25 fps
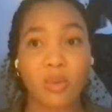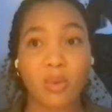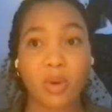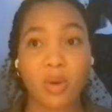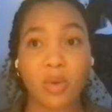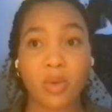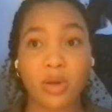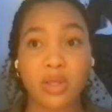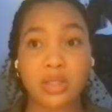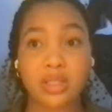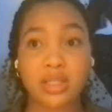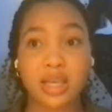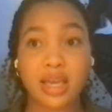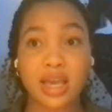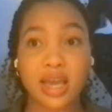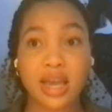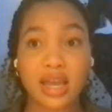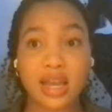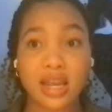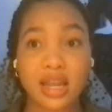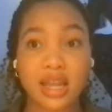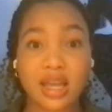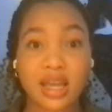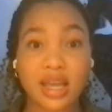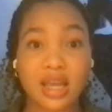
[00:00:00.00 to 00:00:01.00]
when we went to
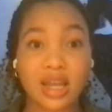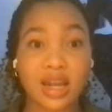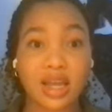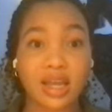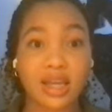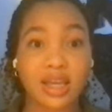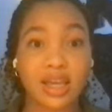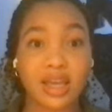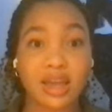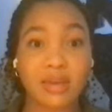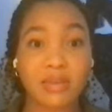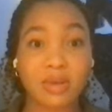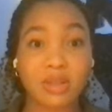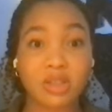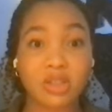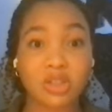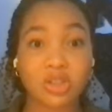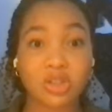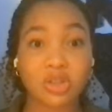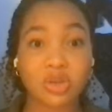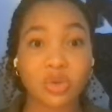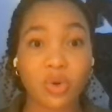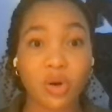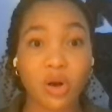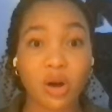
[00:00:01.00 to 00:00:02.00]
Haiti and I came
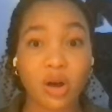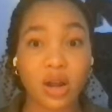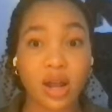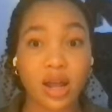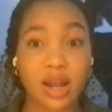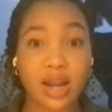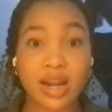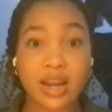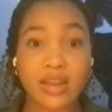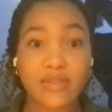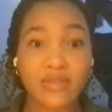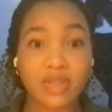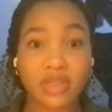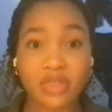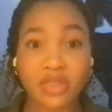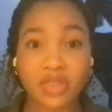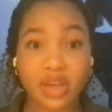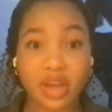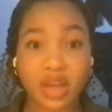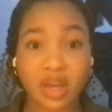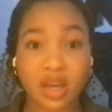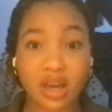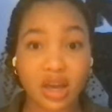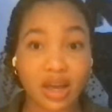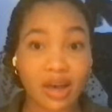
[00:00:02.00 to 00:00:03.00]
into the squad, I didn't even
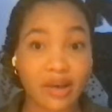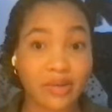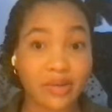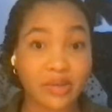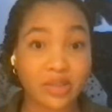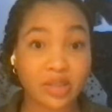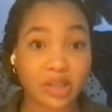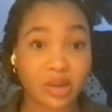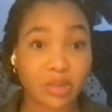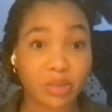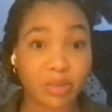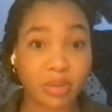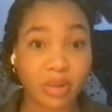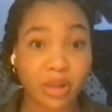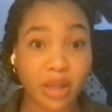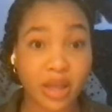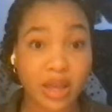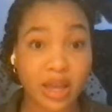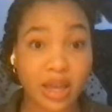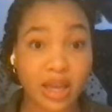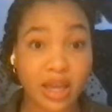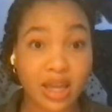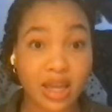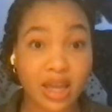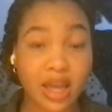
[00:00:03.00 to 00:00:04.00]
think I was gonna
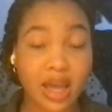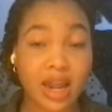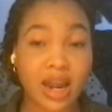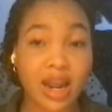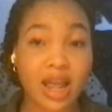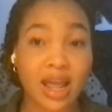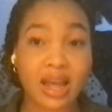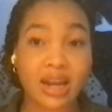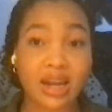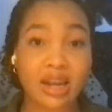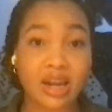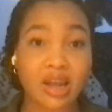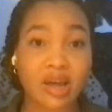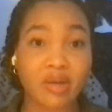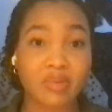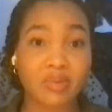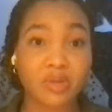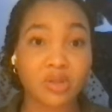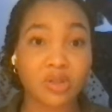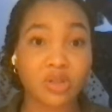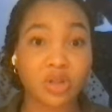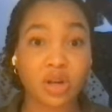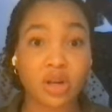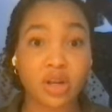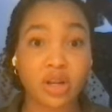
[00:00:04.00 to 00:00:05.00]
play, and I ended
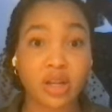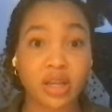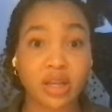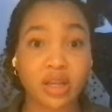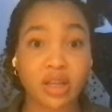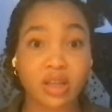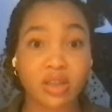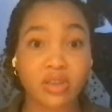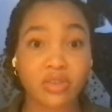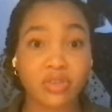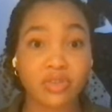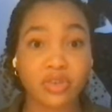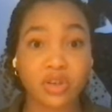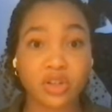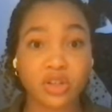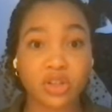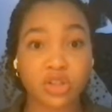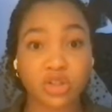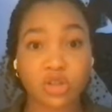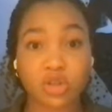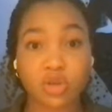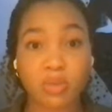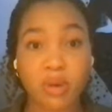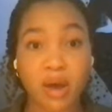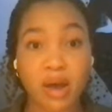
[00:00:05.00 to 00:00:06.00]
up starting the
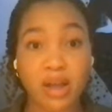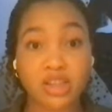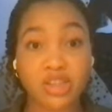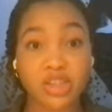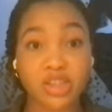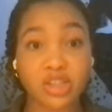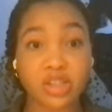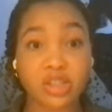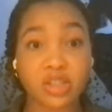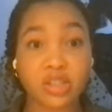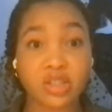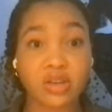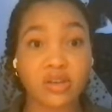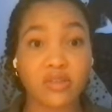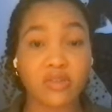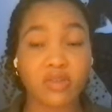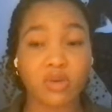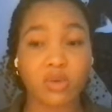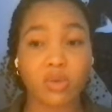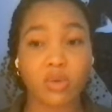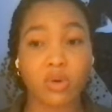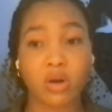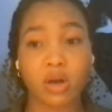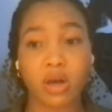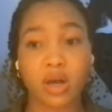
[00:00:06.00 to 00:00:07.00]
first two matches
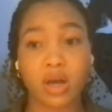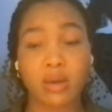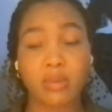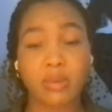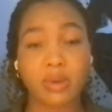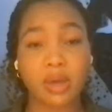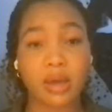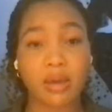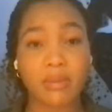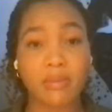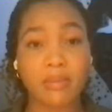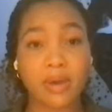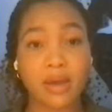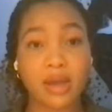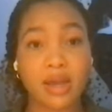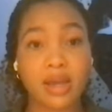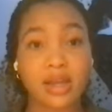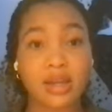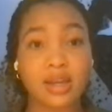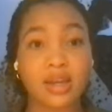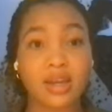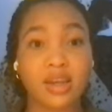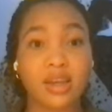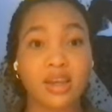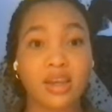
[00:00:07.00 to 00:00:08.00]
of the World Cup
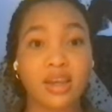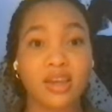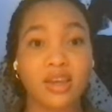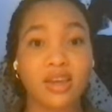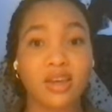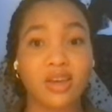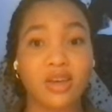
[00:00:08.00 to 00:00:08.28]
campaign,